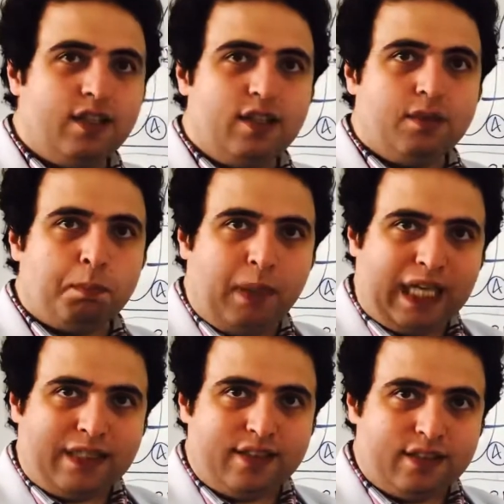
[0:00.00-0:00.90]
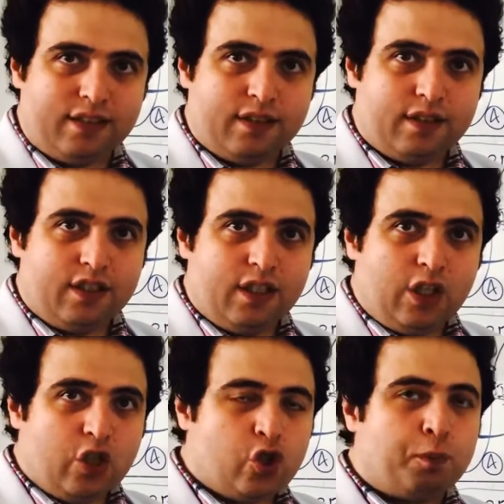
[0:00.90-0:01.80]
blood.
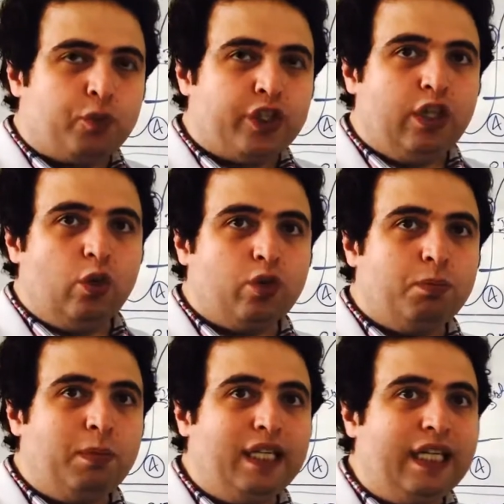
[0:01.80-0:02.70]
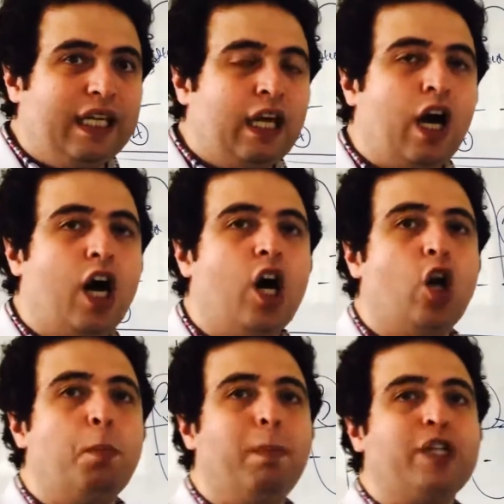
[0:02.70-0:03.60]
So preload meaning how
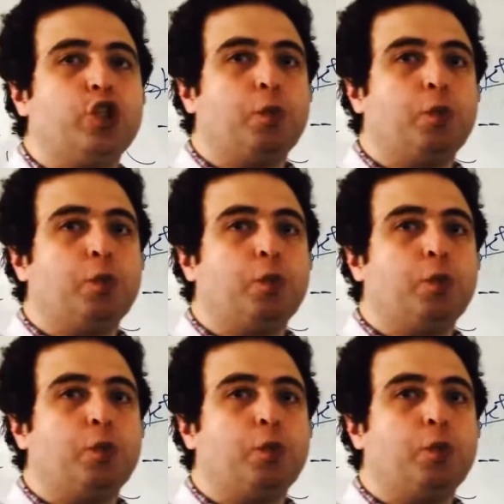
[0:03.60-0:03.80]
much